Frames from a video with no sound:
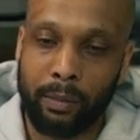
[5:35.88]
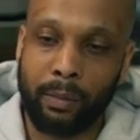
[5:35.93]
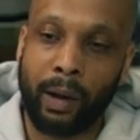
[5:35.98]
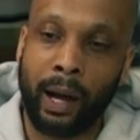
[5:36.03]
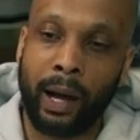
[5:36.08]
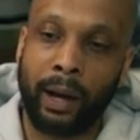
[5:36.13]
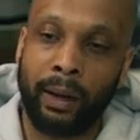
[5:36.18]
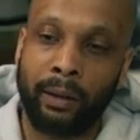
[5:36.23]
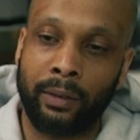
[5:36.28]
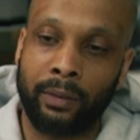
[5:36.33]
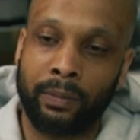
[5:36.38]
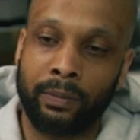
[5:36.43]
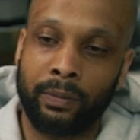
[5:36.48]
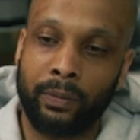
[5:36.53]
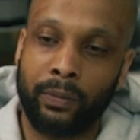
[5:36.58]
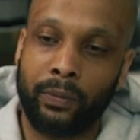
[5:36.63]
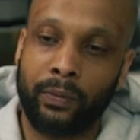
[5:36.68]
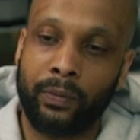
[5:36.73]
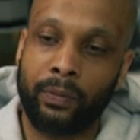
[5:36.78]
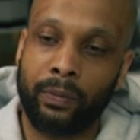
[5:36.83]
my
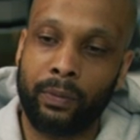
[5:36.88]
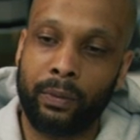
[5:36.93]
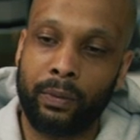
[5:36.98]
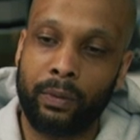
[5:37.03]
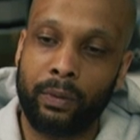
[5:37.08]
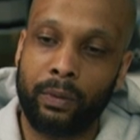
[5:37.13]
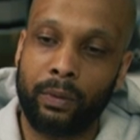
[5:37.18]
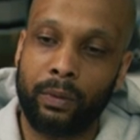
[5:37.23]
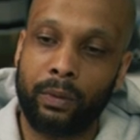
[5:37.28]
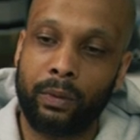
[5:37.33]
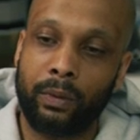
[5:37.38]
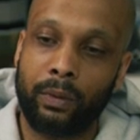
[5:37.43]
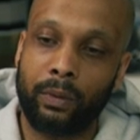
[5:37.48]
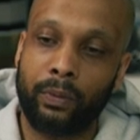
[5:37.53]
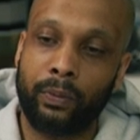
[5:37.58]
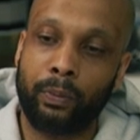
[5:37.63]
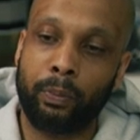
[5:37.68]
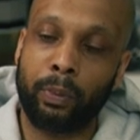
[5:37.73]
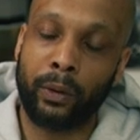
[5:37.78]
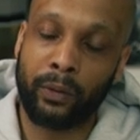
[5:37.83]

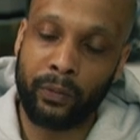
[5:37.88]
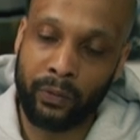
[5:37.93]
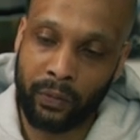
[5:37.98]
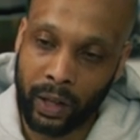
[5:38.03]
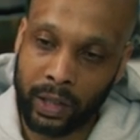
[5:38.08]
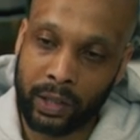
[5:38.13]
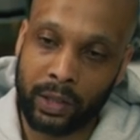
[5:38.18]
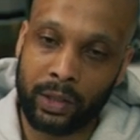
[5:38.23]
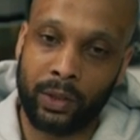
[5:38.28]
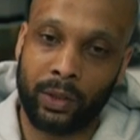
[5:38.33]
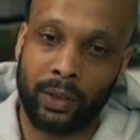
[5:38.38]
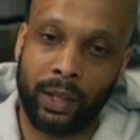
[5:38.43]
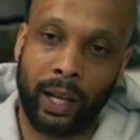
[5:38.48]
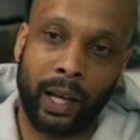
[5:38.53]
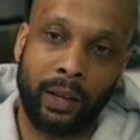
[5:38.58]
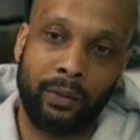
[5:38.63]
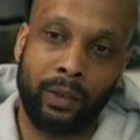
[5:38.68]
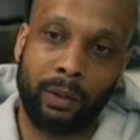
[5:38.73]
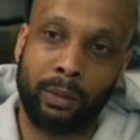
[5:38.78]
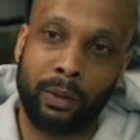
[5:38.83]
professional
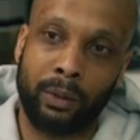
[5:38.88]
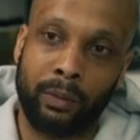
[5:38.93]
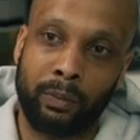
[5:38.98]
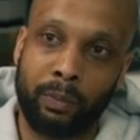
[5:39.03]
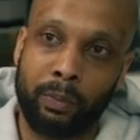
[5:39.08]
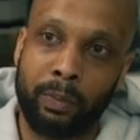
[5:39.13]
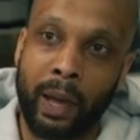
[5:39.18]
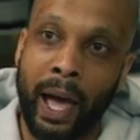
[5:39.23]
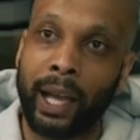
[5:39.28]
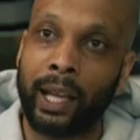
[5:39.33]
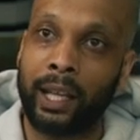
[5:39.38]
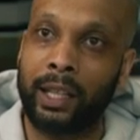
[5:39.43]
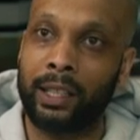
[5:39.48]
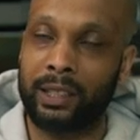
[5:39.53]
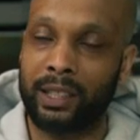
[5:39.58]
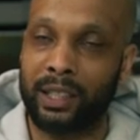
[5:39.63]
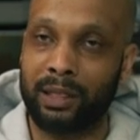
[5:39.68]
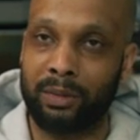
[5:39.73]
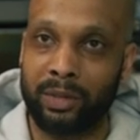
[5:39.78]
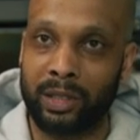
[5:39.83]
life, I'm a back-end
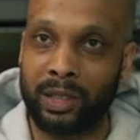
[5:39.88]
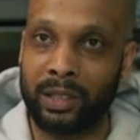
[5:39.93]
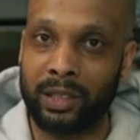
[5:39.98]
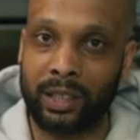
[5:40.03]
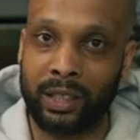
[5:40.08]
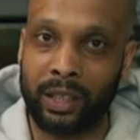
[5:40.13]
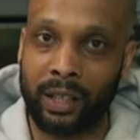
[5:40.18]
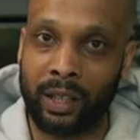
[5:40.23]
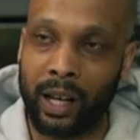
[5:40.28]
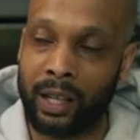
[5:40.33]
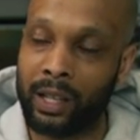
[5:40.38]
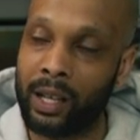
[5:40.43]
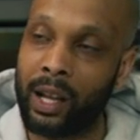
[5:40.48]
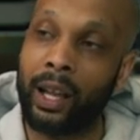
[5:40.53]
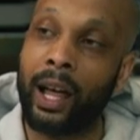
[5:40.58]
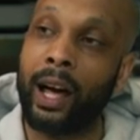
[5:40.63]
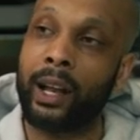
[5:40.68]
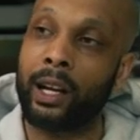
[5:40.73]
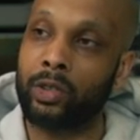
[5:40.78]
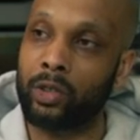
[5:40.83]
systems engineer, I do a
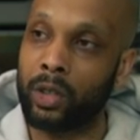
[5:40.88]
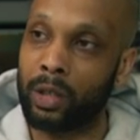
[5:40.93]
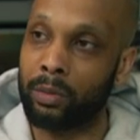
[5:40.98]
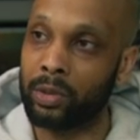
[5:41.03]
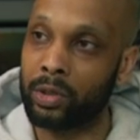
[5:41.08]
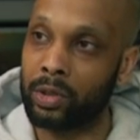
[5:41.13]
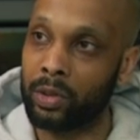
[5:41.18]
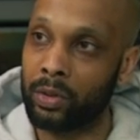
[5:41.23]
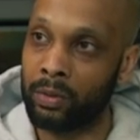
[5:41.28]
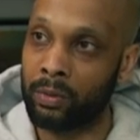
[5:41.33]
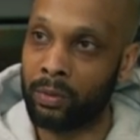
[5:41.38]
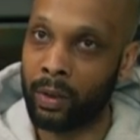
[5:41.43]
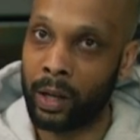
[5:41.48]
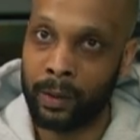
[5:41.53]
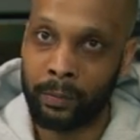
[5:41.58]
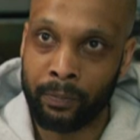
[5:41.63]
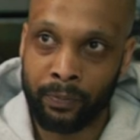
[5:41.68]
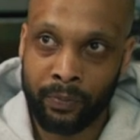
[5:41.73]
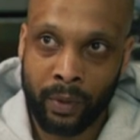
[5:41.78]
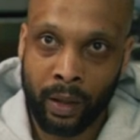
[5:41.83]
lot of troubleshooting,
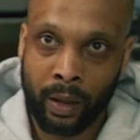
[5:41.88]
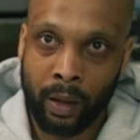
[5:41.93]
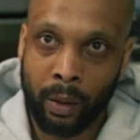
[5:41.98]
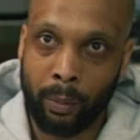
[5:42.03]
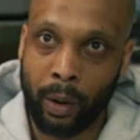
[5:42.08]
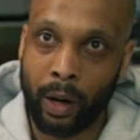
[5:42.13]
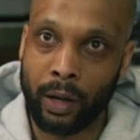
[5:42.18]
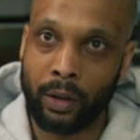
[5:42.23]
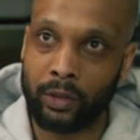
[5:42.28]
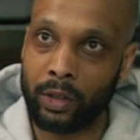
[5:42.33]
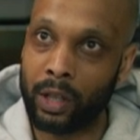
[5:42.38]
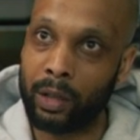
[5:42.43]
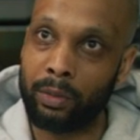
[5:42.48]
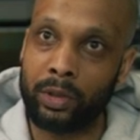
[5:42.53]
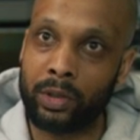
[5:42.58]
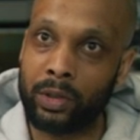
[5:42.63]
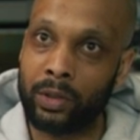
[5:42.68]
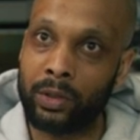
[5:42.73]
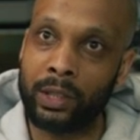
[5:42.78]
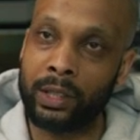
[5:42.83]
right? Part of
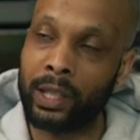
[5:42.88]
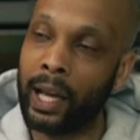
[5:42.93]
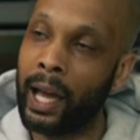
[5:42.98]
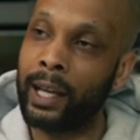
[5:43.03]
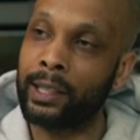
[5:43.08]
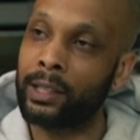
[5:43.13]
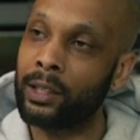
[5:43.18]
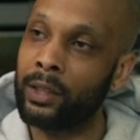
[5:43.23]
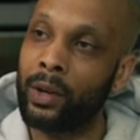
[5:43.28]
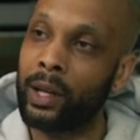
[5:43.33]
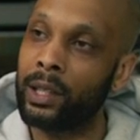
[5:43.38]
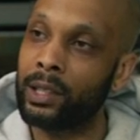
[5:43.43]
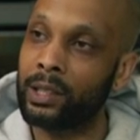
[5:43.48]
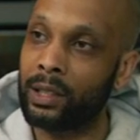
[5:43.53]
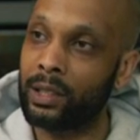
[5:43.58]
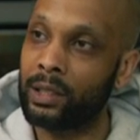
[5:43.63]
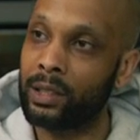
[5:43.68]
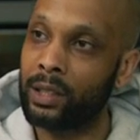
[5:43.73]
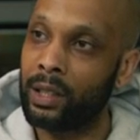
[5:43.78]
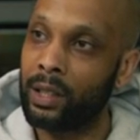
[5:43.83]
troubleshooting is asking
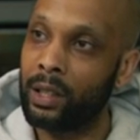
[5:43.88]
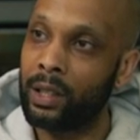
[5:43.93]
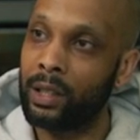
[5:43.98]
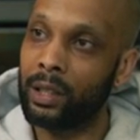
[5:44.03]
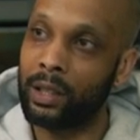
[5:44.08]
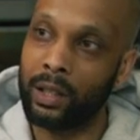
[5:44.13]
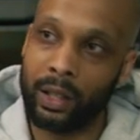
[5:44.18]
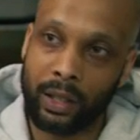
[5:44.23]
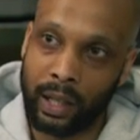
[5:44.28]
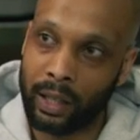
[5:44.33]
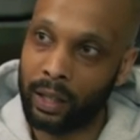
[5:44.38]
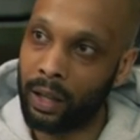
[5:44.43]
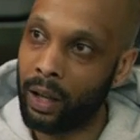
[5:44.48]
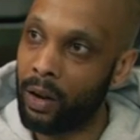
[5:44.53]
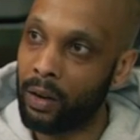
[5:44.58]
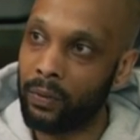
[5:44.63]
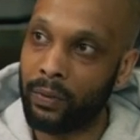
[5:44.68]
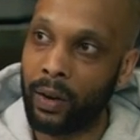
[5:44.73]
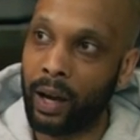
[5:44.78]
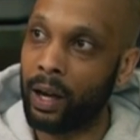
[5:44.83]
questions, looking at
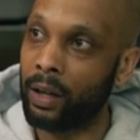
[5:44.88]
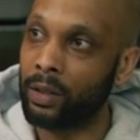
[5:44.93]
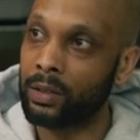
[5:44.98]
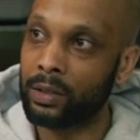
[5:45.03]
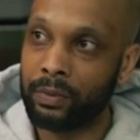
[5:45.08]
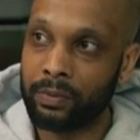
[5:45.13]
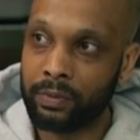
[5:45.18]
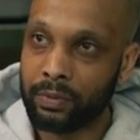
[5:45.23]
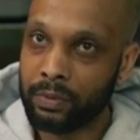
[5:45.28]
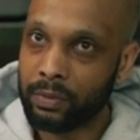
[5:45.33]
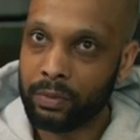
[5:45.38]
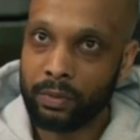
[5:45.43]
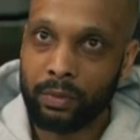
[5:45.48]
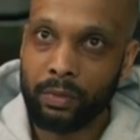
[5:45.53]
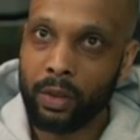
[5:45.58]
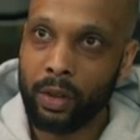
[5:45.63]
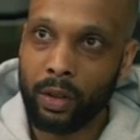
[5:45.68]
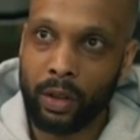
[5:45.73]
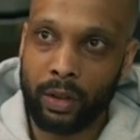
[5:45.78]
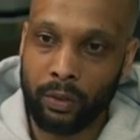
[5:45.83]
log files,
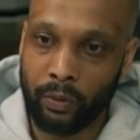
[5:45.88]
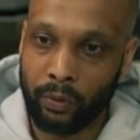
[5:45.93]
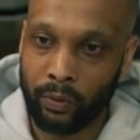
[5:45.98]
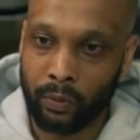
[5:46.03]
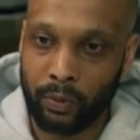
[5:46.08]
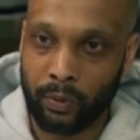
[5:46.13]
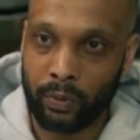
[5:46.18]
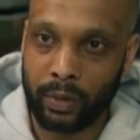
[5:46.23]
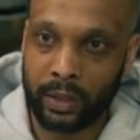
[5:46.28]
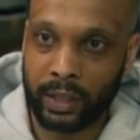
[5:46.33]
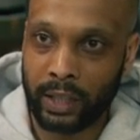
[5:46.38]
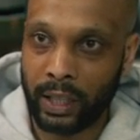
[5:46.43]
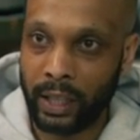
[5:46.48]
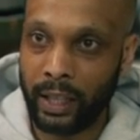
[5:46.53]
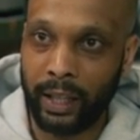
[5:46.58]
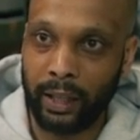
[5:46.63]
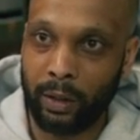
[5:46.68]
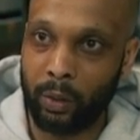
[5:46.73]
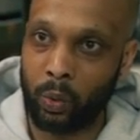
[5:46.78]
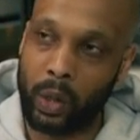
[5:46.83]

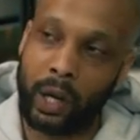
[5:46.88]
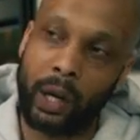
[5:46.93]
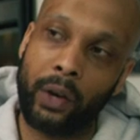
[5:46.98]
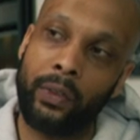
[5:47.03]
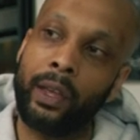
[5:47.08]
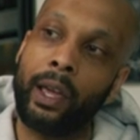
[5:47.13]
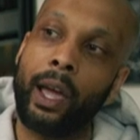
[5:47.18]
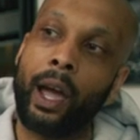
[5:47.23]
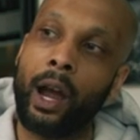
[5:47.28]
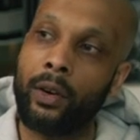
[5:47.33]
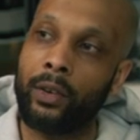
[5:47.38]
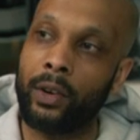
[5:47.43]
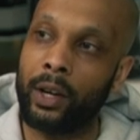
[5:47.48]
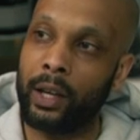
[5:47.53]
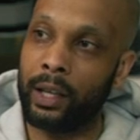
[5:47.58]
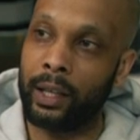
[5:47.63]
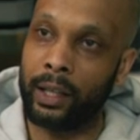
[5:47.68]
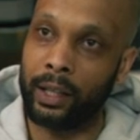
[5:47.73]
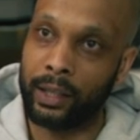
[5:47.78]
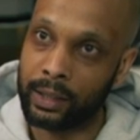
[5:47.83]
seeing where the error
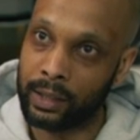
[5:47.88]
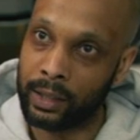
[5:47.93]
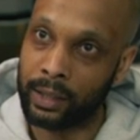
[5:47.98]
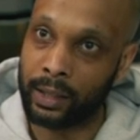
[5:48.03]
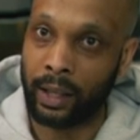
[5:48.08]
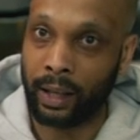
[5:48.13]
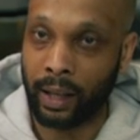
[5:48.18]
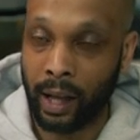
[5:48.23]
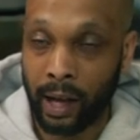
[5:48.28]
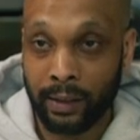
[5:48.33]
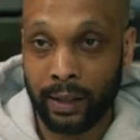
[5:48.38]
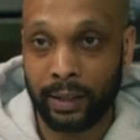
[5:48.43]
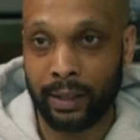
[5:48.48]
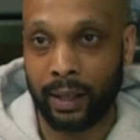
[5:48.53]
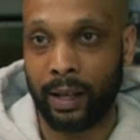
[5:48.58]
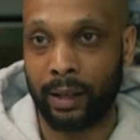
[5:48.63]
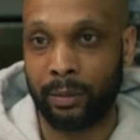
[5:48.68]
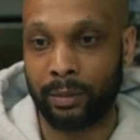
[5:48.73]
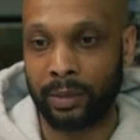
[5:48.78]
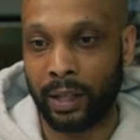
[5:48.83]
is, and a lot of
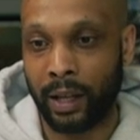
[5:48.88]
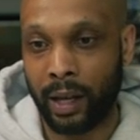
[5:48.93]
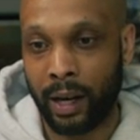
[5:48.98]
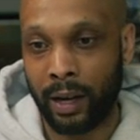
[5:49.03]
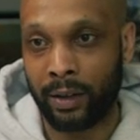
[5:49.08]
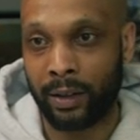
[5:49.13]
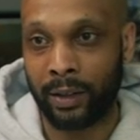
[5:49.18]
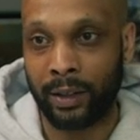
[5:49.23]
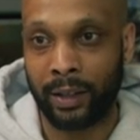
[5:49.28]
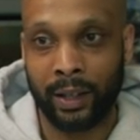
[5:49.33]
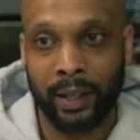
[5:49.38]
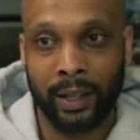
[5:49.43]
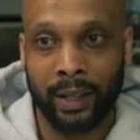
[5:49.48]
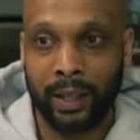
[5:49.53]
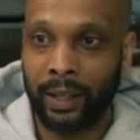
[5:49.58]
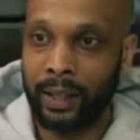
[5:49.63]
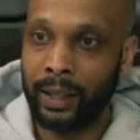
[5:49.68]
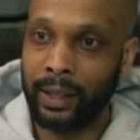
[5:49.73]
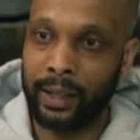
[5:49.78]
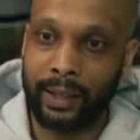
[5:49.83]
times the error
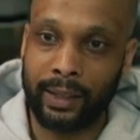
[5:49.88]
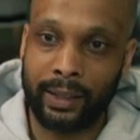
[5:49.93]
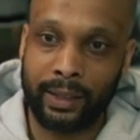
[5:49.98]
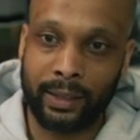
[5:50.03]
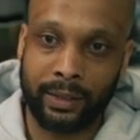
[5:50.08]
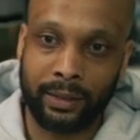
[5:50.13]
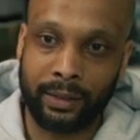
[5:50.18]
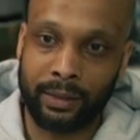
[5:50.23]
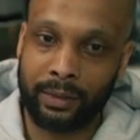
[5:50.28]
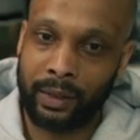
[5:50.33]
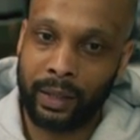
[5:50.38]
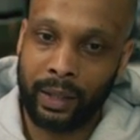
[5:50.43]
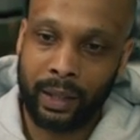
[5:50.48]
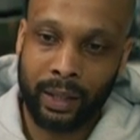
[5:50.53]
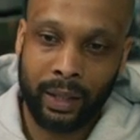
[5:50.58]
is